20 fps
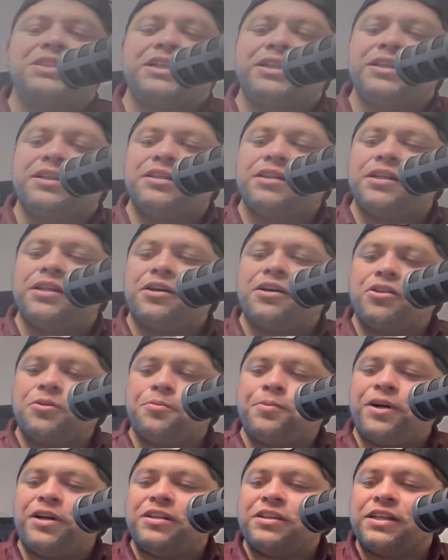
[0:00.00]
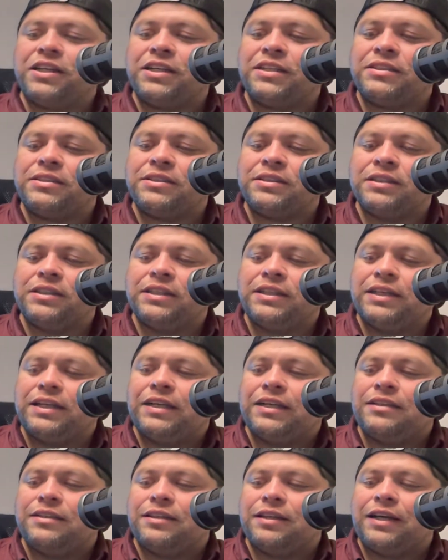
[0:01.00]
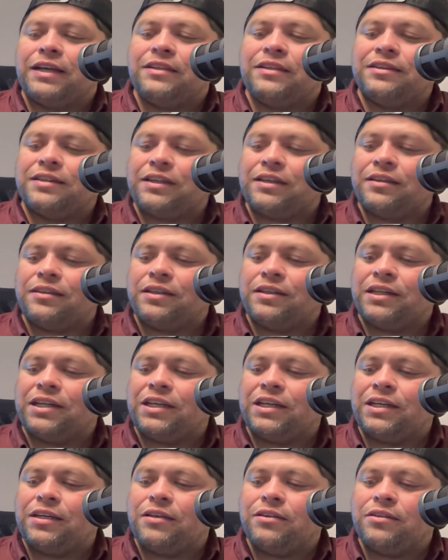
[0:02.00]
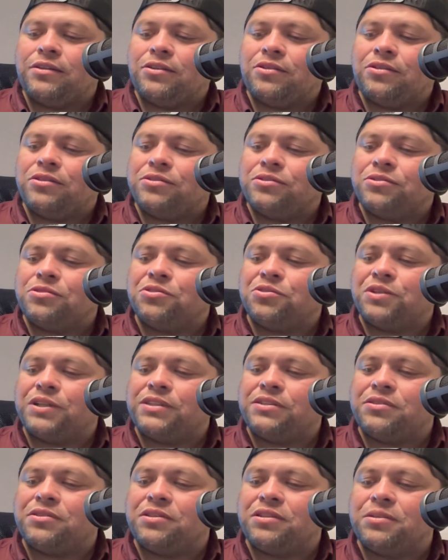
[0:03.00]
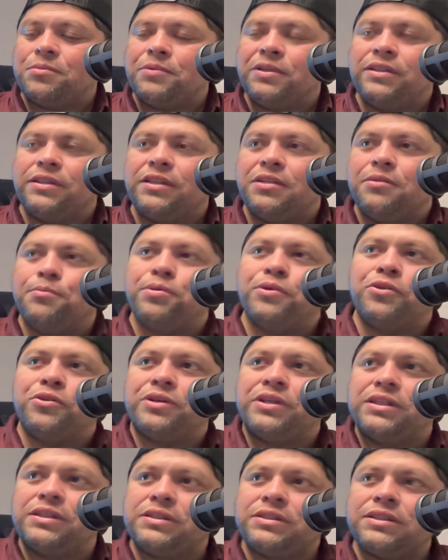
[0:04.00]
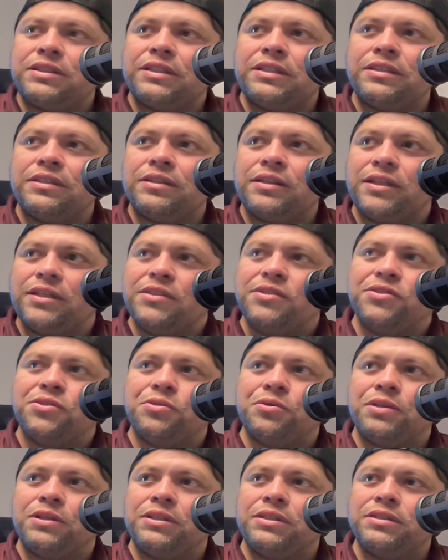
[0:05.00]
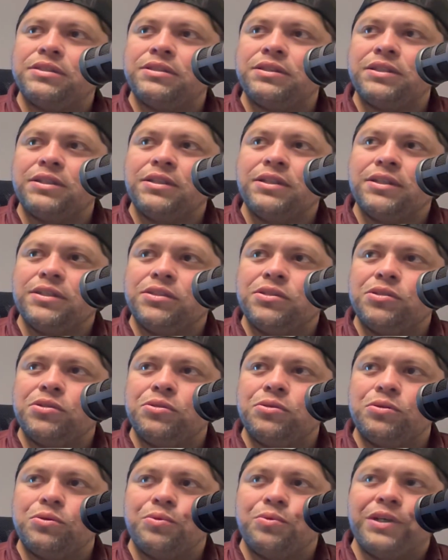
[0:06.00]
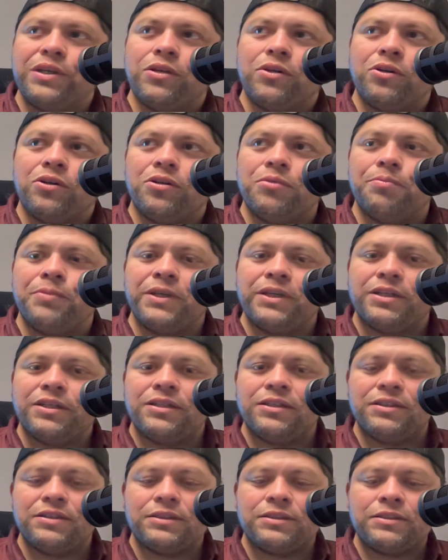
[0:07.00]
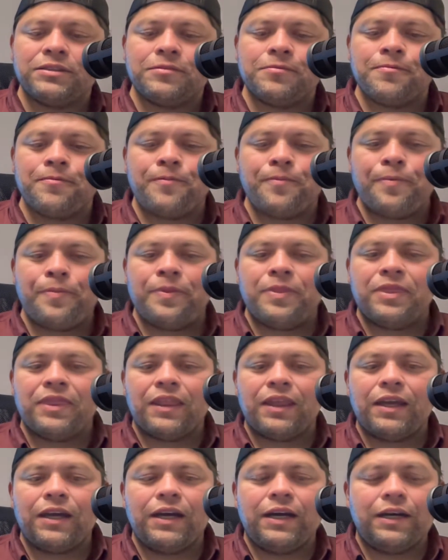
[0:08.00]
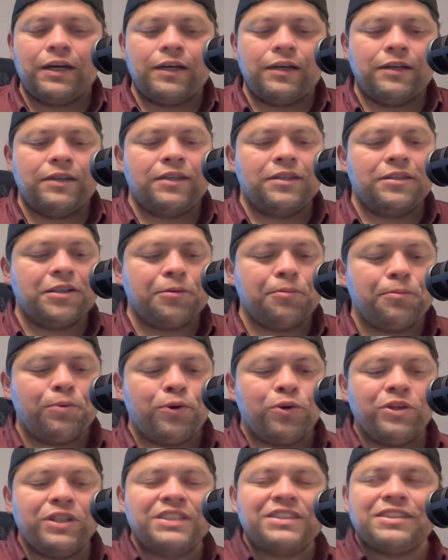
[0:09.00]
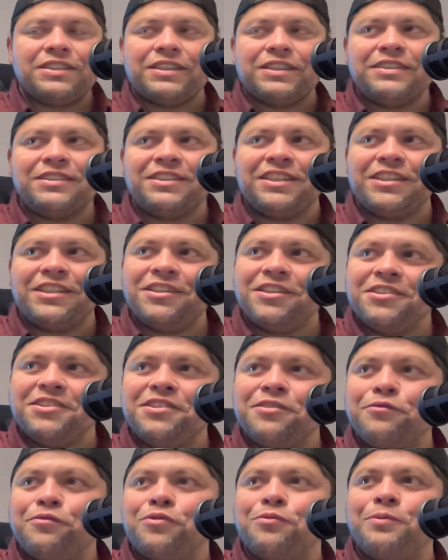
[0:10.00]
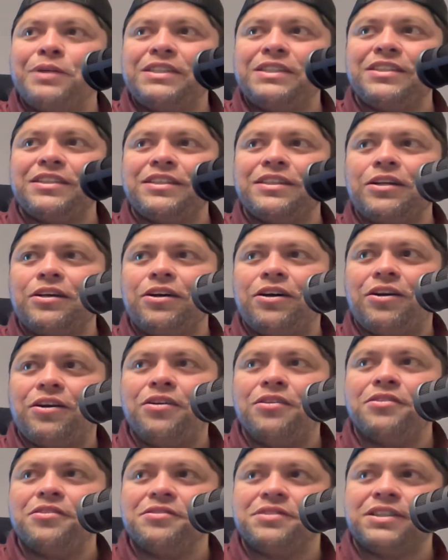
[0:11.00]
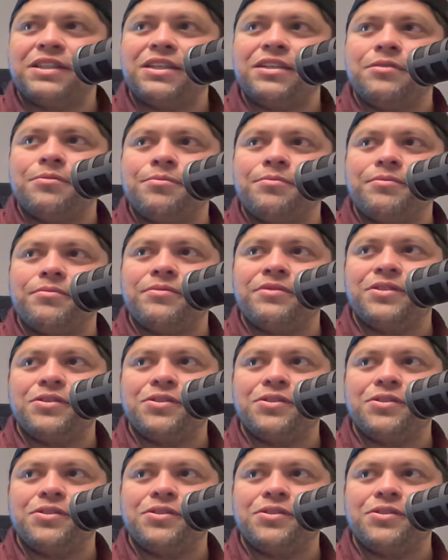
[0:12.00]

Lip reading: I was saying in the other podcast, I think they're also trying to limit the employees and students to record, because employees send us information all the time.